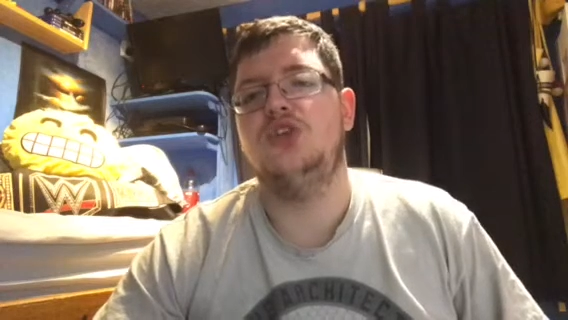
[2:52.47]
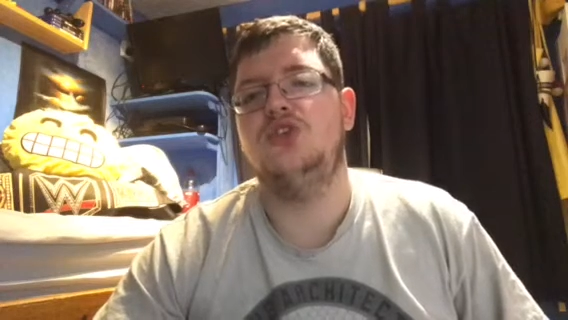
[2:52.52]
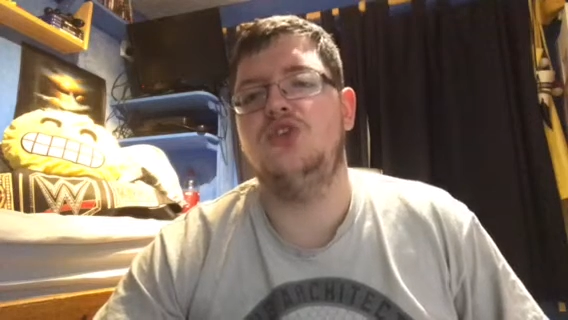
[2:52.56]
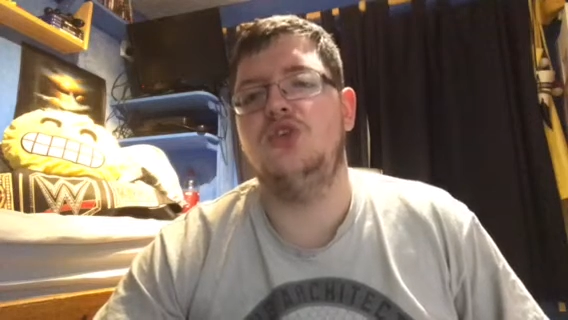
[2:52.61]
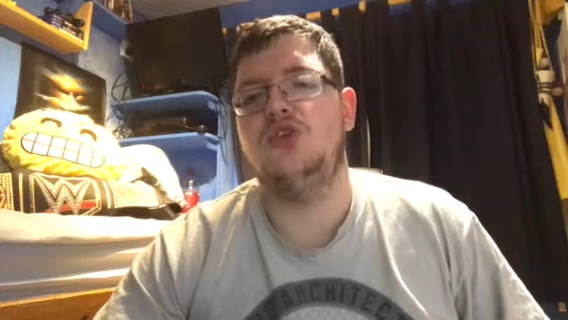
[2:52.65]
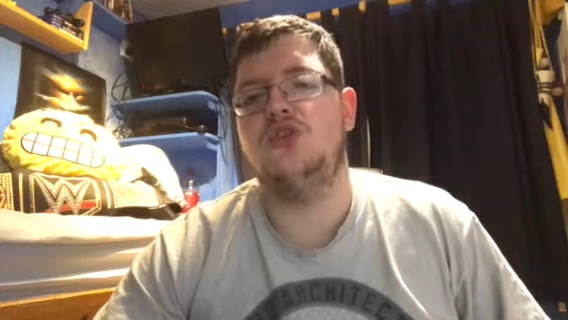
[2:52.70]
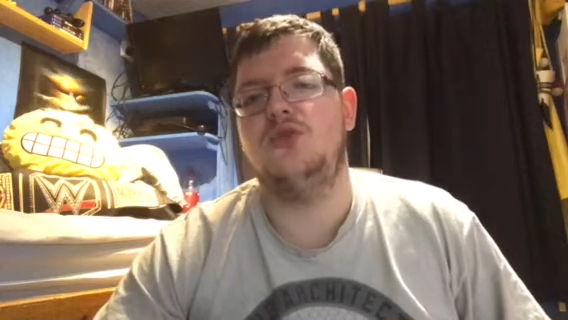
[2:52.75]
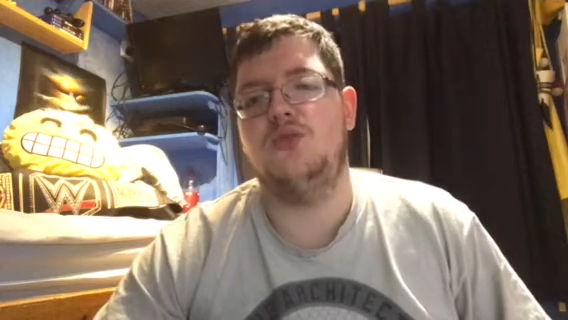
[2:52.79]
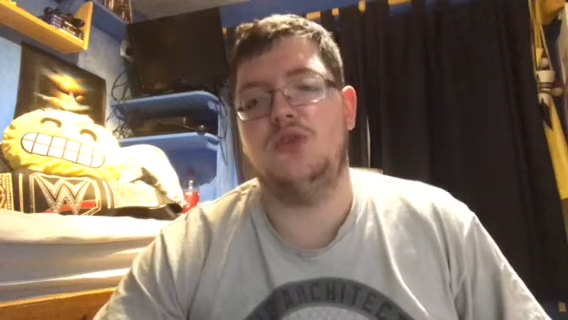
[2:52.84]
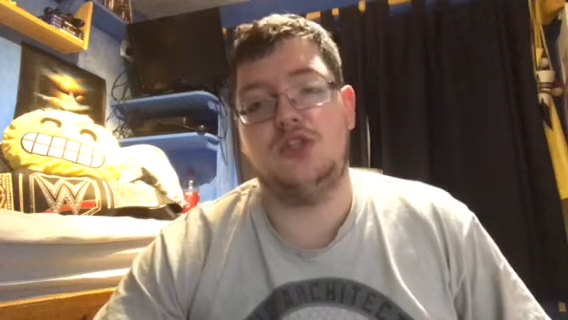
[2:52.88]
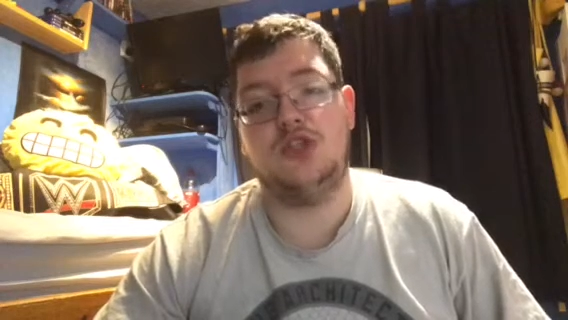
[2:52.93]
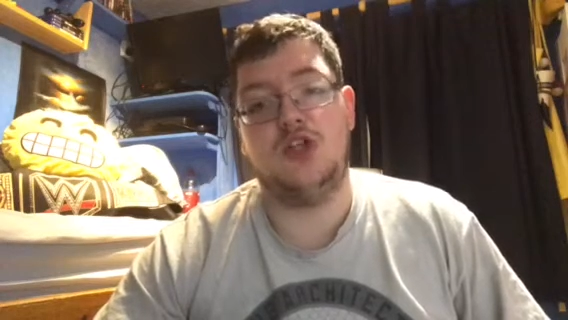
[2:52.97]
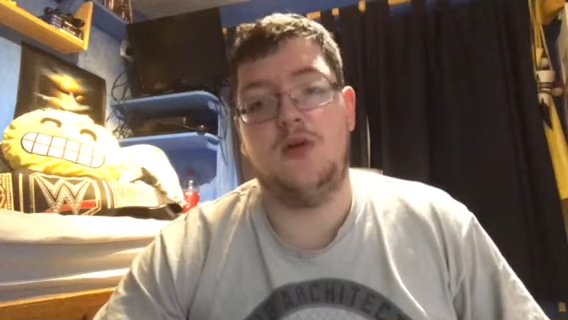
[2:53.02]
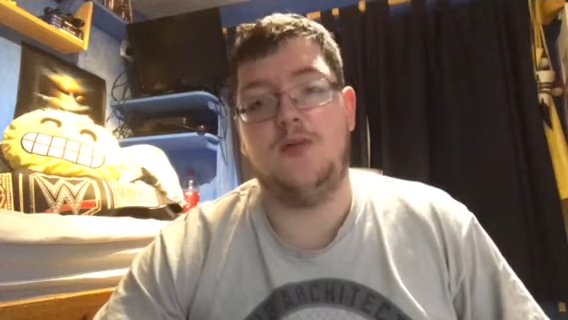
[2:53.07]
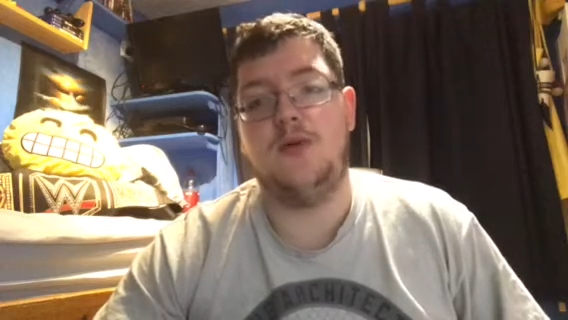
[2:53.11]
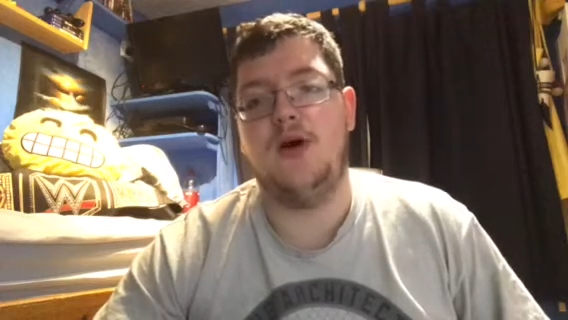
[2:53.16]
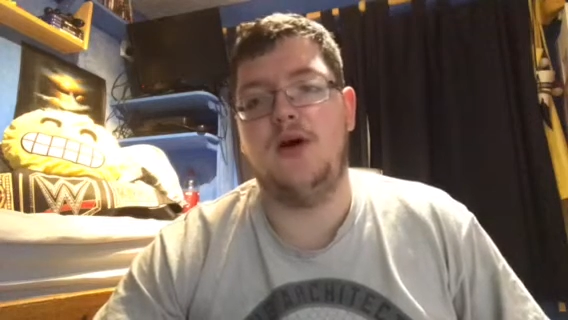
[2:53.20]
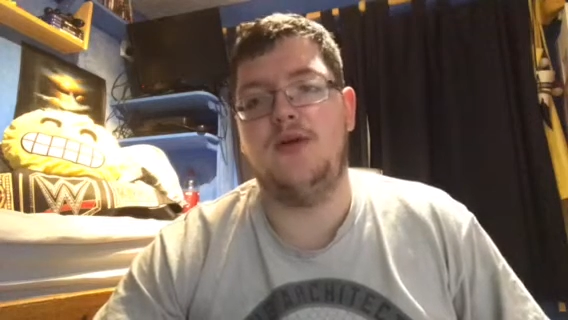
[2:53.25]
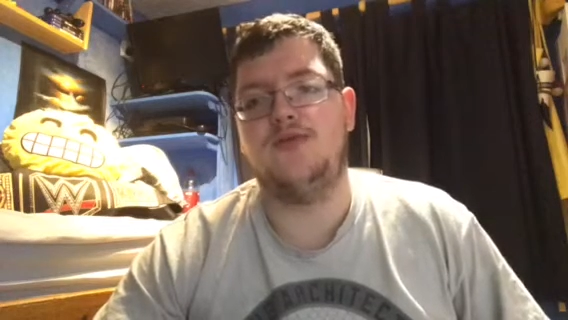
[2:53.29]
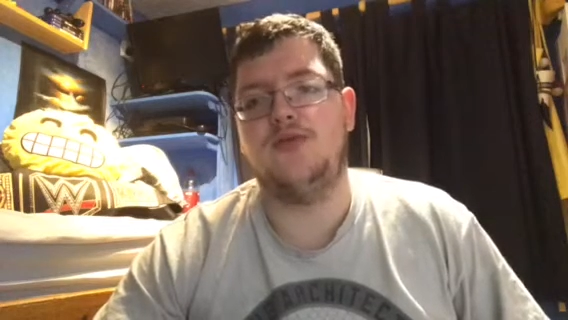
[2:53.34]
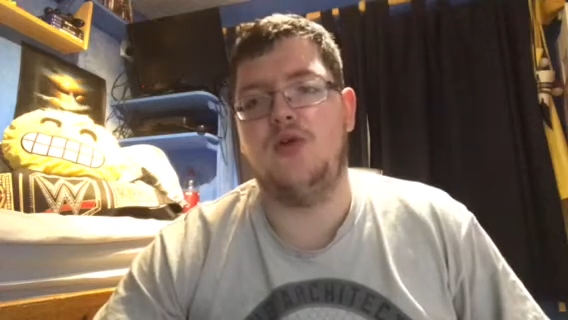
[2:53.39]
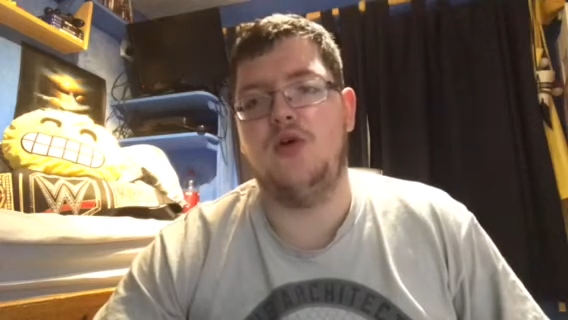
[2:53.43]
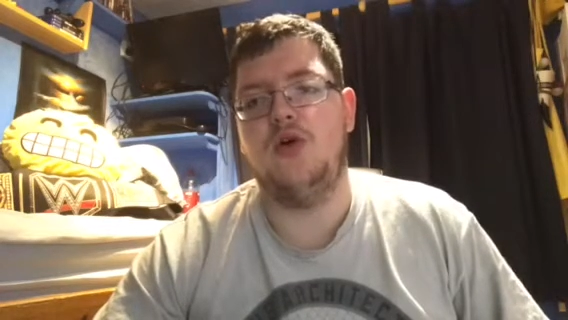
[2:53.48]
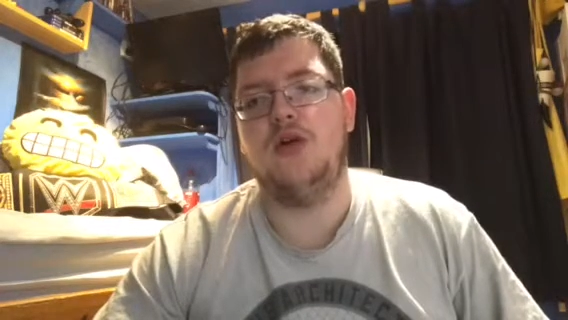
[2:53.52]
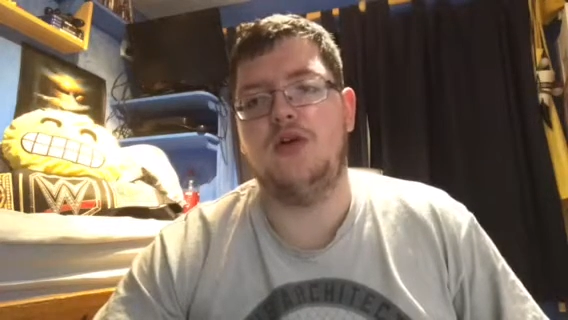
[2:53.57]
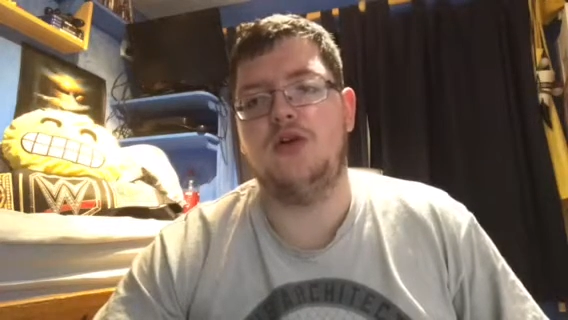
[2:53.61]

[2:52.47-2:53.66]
Jordan was not part of Raw,